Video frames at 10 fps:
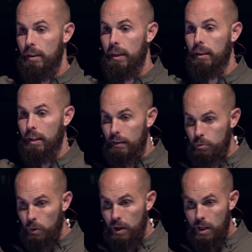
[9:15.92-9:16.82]
They loved
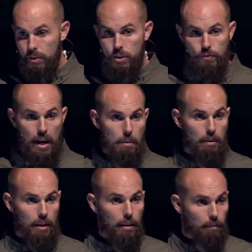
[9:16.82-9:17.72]
one another as
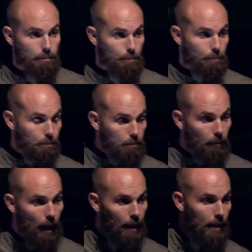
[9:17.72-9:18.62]
family,
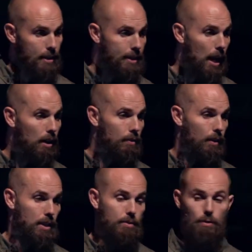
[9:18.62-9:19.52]
and they
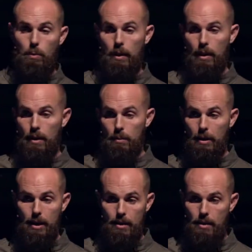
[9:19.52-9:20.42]
sacrificed for one another
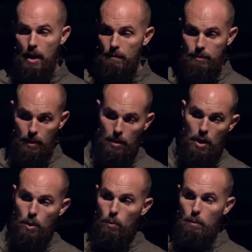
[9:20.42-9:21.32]
because often
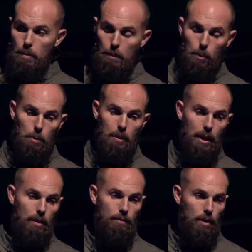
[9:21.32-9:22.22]
when people would
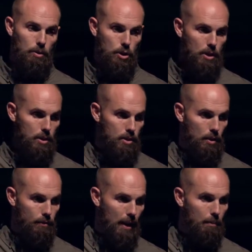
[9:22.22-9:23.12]
begin to follow Jesus, their
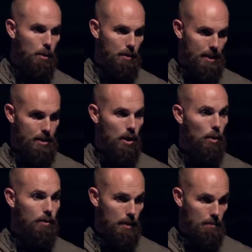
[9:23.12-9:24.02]
family would
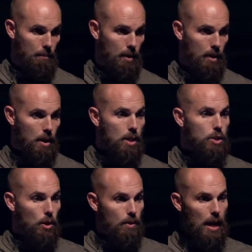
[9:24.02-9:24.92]
disown them.
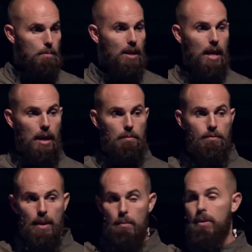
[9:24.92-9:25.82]
So they became
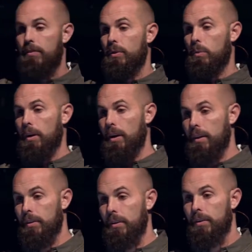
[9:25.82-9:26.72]
family for one
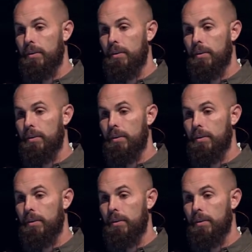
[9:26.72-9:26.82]
another.